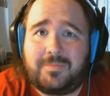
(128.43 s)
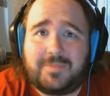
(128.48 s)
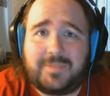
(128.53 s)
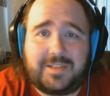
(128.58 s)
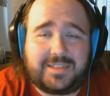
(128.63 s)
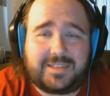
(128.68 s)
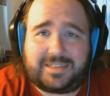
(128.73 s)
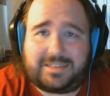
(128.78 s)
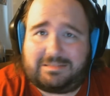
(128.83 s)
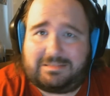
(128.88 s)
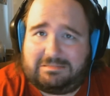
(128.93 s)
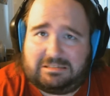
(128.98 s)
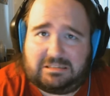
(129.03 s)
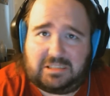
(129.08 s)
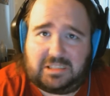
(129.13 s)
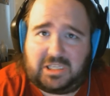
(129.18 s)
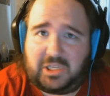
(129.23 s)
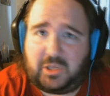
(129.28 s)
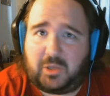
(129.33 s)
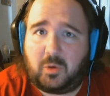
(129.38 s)
It's like just
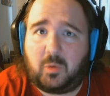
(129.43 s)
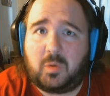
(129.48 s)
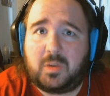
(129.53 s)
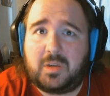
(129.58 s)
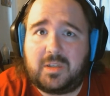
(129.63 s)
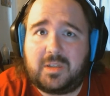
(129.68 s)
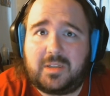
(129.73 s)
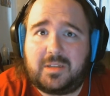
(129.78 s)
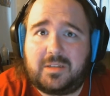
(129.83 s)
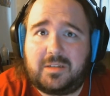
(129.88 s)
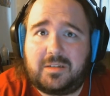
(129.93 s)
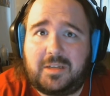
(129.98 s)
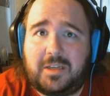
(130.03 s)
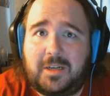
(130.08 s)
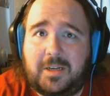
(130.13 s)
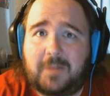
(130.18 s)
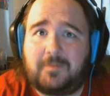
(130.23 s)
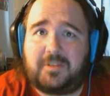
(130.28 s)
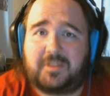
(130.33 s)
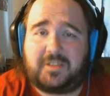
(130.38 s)
ew, you
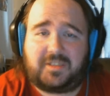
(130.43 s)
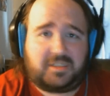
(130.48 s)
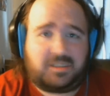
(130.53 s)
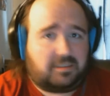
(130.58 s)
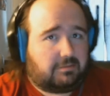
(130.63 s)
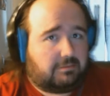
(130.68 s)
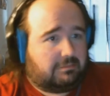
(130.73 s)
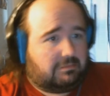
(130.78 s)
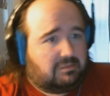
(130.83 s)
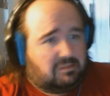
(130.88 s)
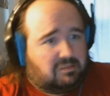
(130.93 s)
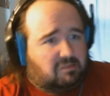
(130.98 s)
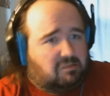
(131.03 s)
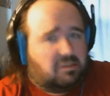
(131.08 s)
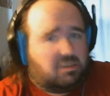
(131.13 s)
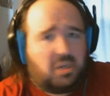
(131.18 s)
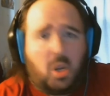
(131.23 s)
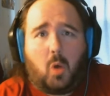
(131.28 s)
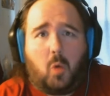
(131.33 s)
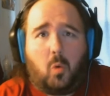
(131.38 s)
know, just just ew,
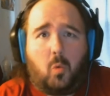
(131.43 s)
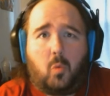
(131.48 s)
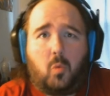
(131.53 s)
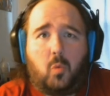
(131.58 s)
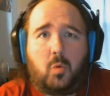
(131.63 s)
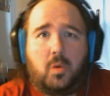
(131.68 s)
no.